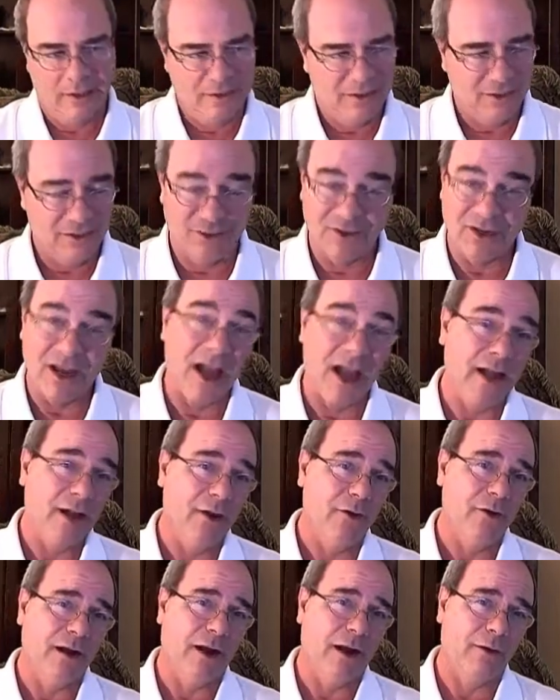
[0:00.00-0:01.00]

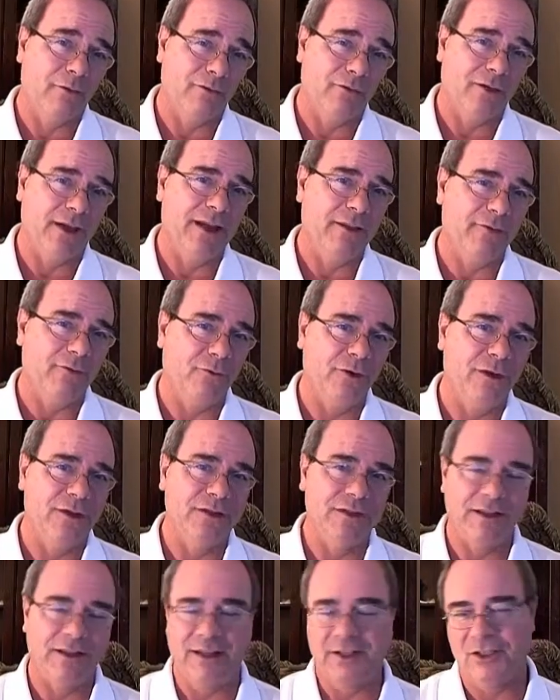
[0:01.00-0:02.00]
desire and our
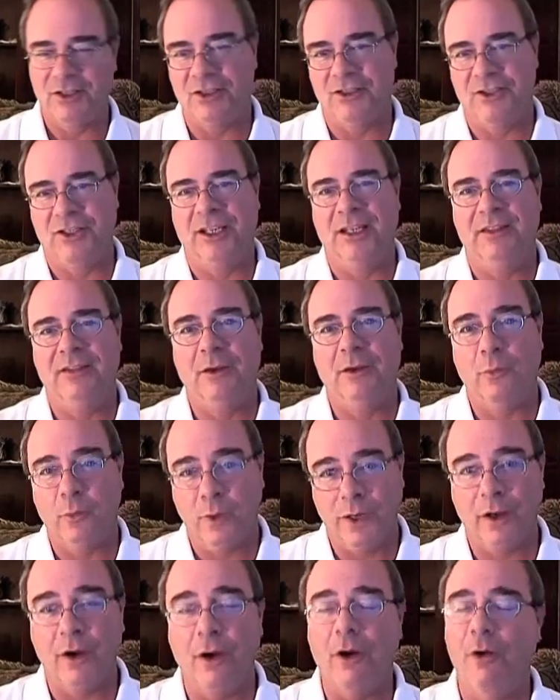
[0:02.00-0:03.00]
faithfulness, and they just see that
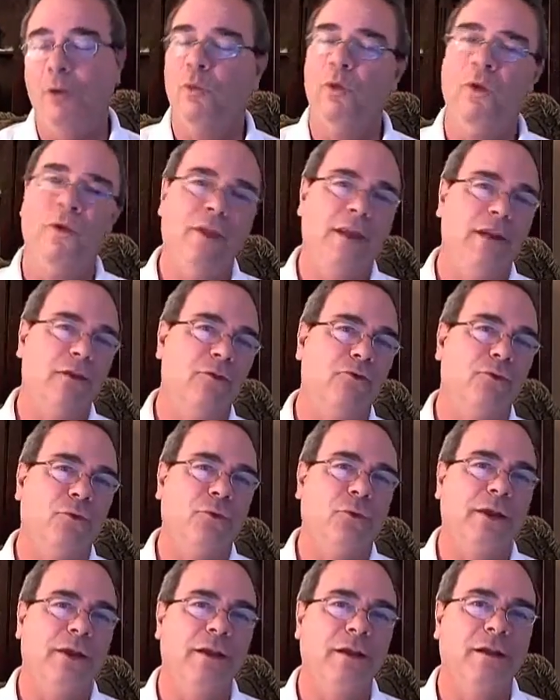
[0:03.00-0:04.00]
we are one that is
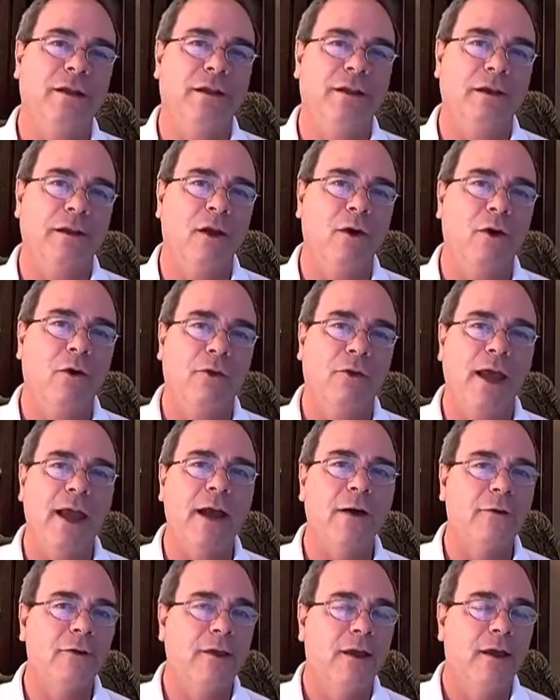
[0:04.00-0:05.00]
truly called
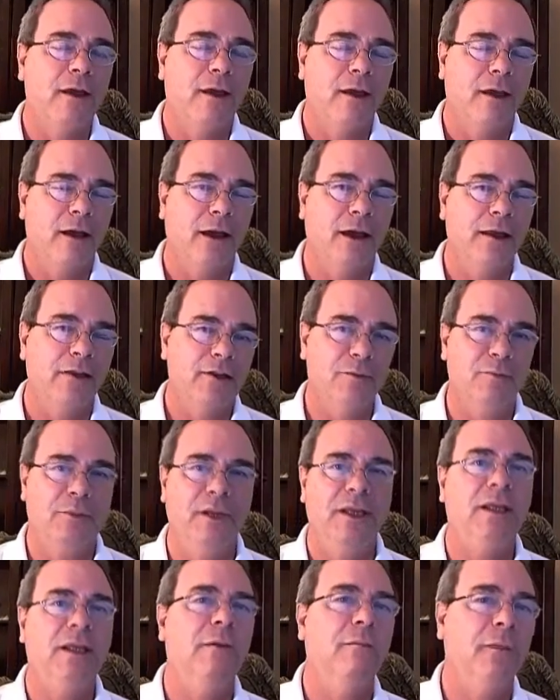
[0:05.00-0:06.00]
out uh, to
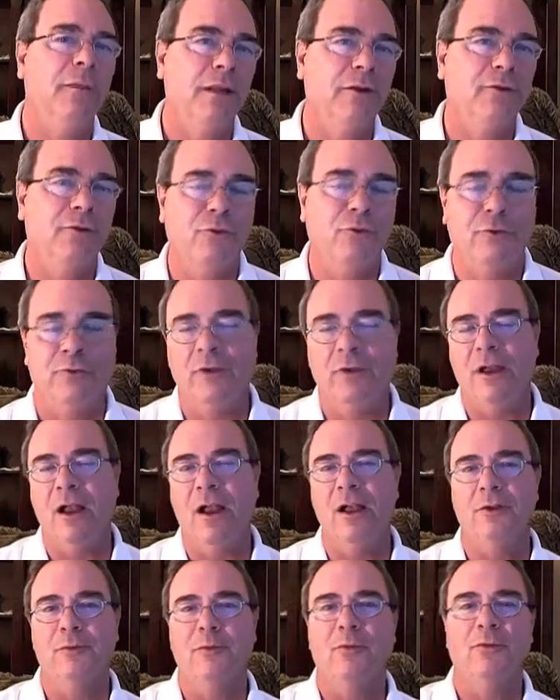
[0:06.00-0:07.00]
be a minister of the
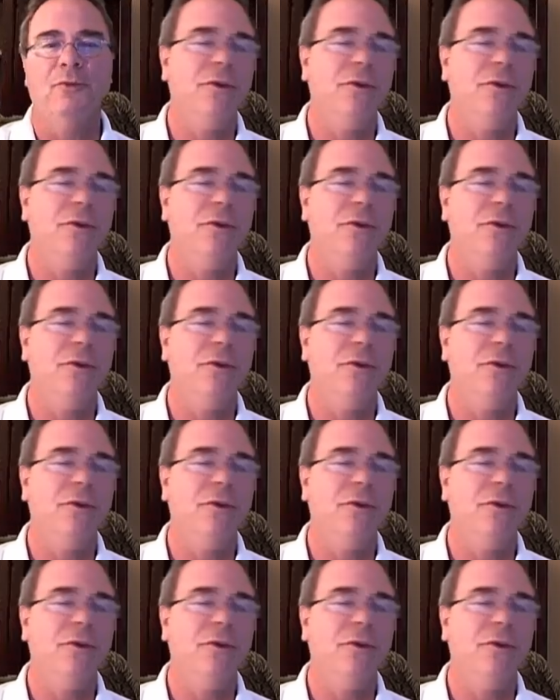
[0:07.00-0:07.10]
gospel.